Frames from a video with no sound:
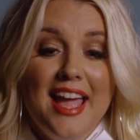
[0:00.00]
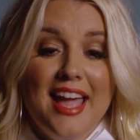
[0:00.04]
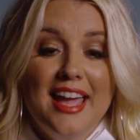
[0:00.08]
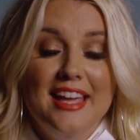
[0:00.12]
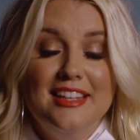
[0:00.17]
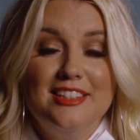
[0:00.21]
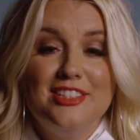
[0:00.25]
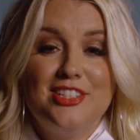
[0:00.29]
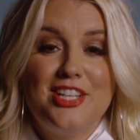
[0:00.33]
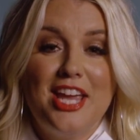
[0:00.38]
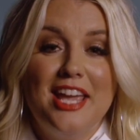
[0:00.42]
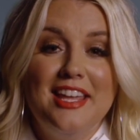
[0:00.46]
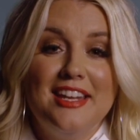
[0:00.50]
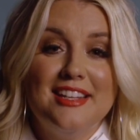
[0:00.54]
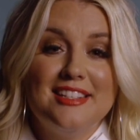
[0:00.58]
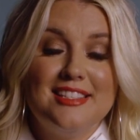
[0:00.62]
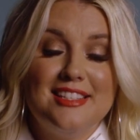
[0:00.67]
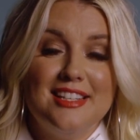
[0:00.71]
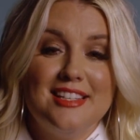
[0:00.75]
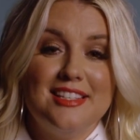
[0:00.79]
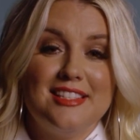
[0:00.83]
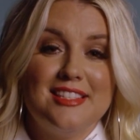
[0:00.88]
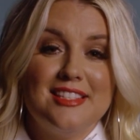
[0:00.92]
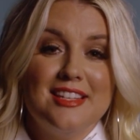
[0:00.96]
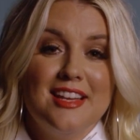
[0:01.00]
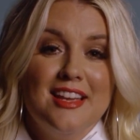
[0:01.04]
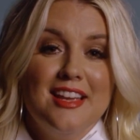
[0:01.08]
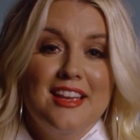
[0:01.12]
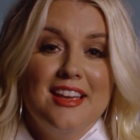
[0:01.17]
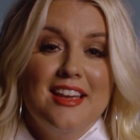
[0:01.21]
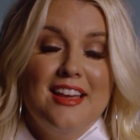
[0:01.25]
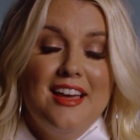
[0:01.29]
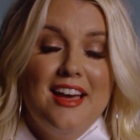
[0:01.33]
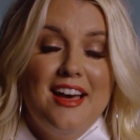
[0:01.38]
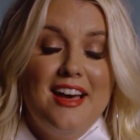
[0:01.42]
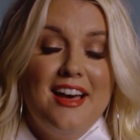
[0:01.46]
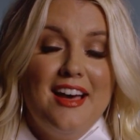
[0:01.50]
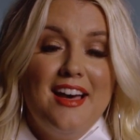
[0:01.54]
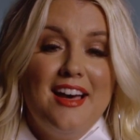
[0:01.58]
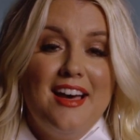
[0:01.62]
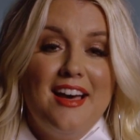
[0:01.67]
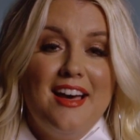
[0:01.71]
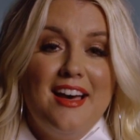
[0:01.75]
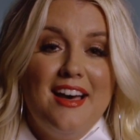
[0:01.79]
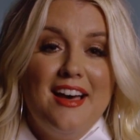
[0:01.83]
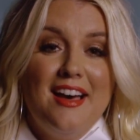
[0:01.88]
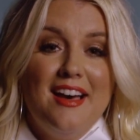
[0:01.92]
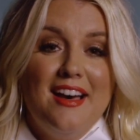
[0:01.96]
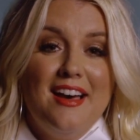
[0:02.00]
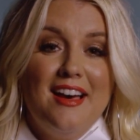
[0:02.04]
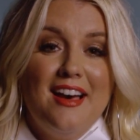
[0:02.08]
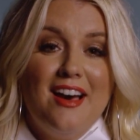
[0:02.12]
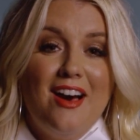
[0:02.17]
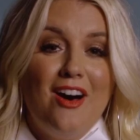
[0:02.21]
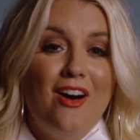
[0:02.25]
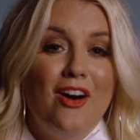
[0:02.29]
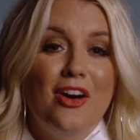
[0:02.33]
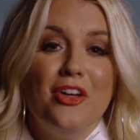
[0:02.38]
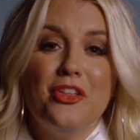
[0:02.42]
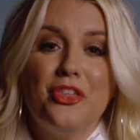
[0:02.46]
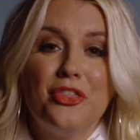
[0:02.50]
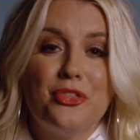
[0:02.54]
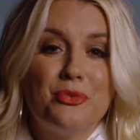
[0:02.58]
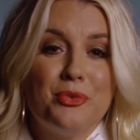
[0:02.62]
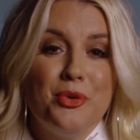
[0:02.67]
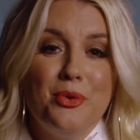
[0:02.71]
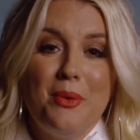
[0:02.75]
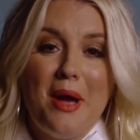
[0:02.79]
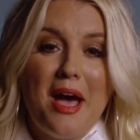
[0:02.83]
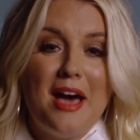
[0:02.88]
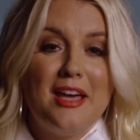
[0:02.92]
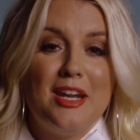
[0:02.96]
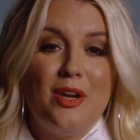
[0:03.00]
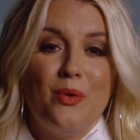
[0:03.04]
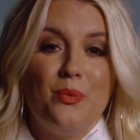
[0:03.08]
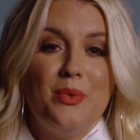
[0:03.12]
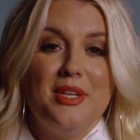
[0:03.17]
In Genesis, all throughout it,